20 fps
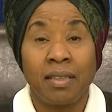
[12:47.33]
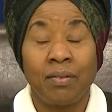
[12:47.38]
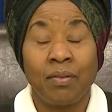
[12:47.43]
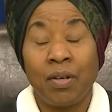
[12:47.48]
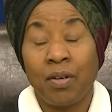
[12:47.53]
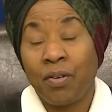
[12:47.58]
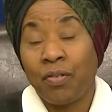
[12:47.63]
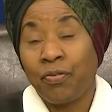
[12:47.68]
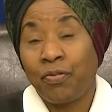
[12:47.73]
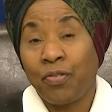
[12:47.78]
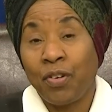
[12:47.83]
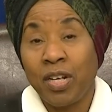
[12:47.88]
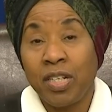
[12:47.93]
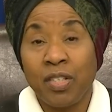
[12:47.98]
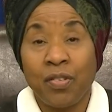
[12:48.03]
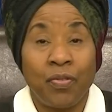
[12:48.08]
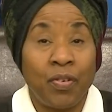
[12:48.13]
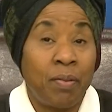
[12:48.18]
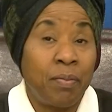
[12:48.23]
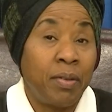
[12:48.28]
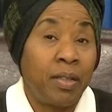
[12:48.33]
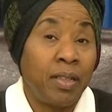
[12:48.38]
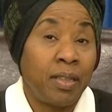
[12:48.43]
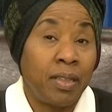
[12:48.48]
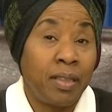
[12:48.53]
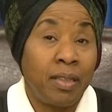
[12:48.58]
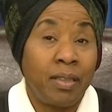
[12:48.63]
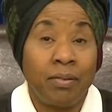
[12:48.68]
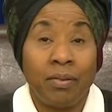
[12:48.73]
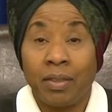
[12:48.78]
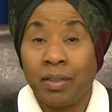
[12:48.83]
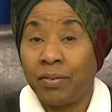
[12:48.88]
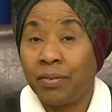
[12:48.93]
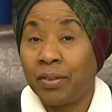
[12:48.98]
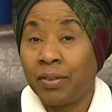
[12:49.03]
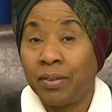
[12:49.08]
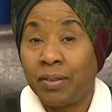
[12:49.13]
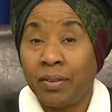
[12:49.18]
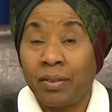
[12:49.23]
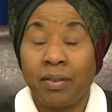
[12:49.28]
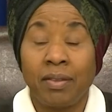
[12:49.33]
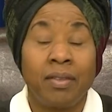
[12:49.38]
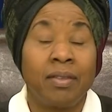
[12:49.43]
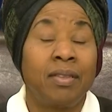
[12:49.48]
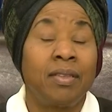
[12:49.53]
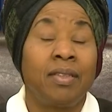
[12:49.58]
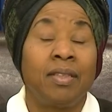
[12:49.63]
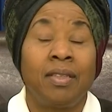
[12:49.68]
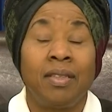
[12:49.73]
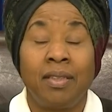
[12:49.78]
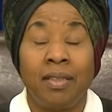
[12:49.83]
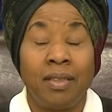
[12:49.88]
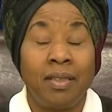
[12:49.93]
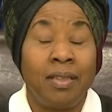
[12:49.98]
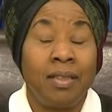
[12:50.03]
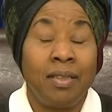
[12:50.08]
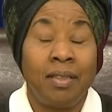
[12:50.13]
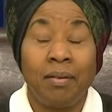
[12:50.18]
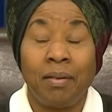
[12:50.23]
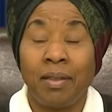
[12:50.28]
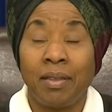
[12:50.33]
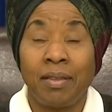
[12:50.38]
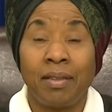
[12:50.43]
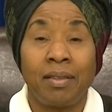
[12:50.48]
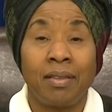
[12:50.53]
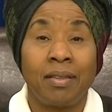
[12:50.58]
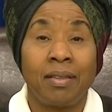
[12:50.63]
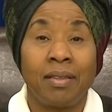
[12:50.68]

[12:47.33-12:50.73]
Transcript: whether friends, family, whatever, anybody,